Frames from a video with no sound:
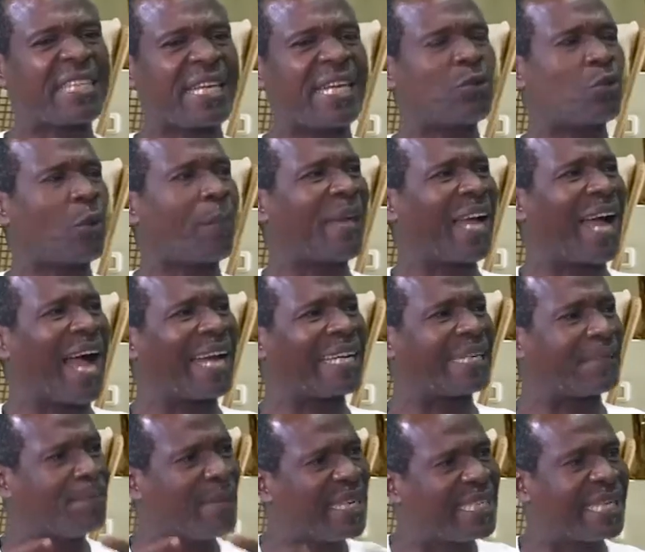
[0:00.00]
it will be
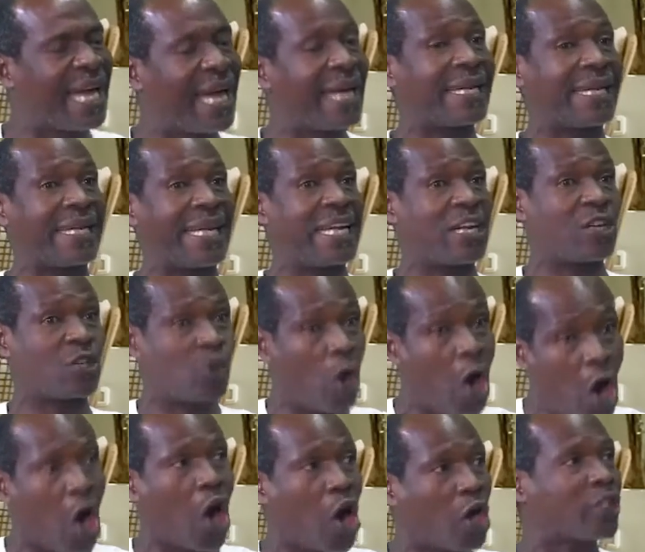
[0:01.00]
admitted in
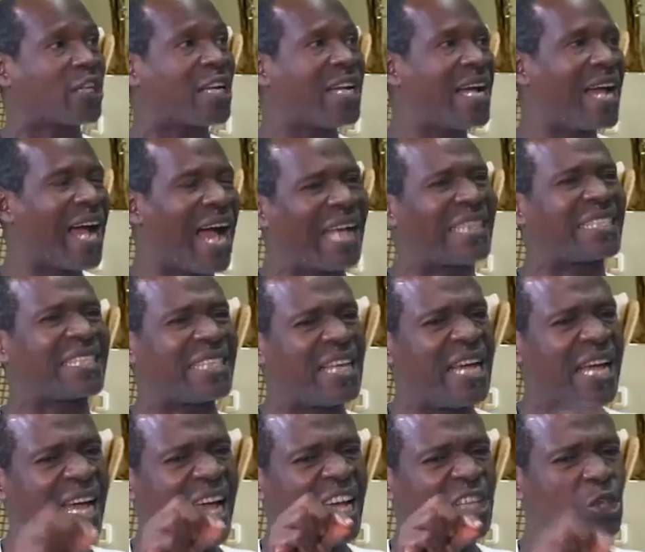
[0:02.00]
court as
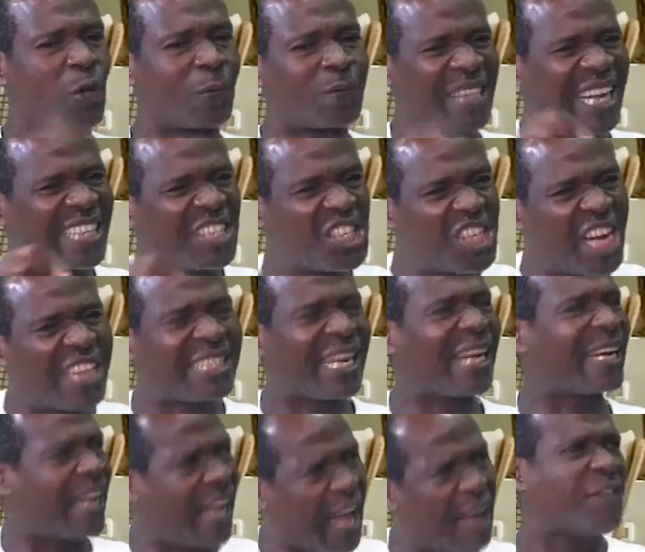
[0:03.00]
a
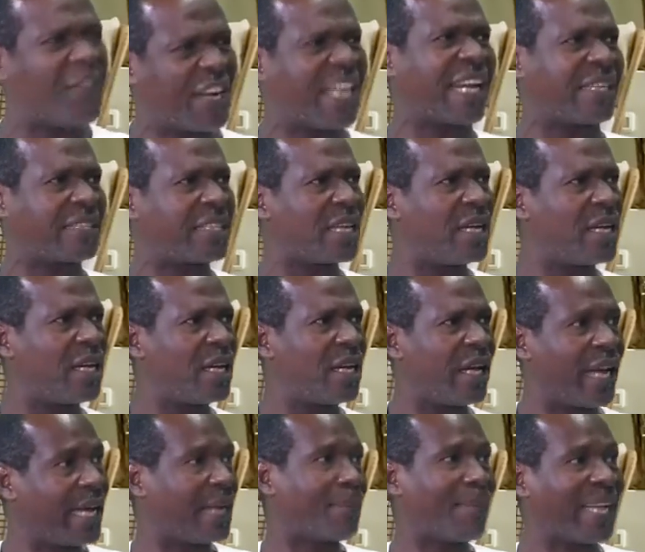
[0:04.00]
substantiated evidence
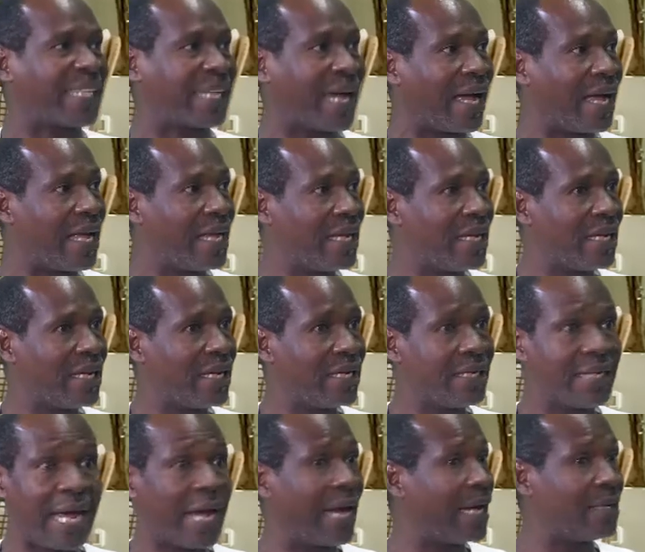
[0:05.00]
in the matter.
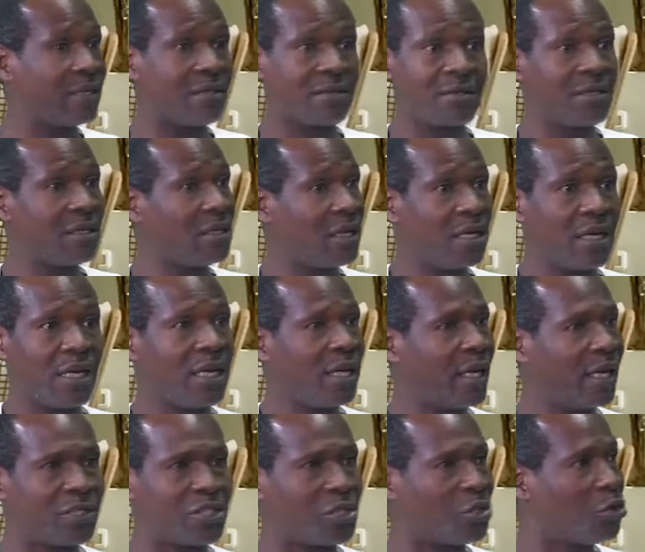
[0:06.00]
Then
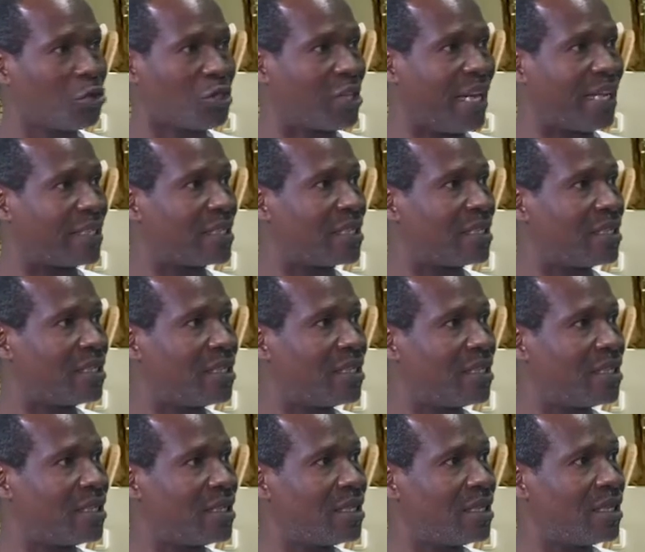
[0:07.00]
it's useless.
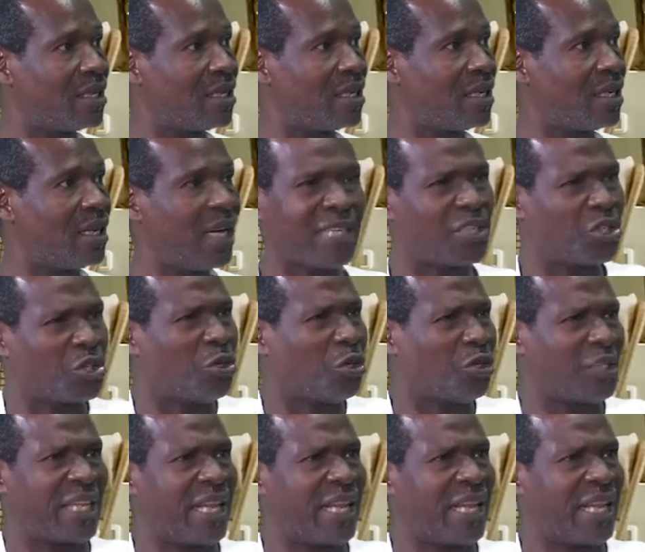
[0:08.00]
It's useless.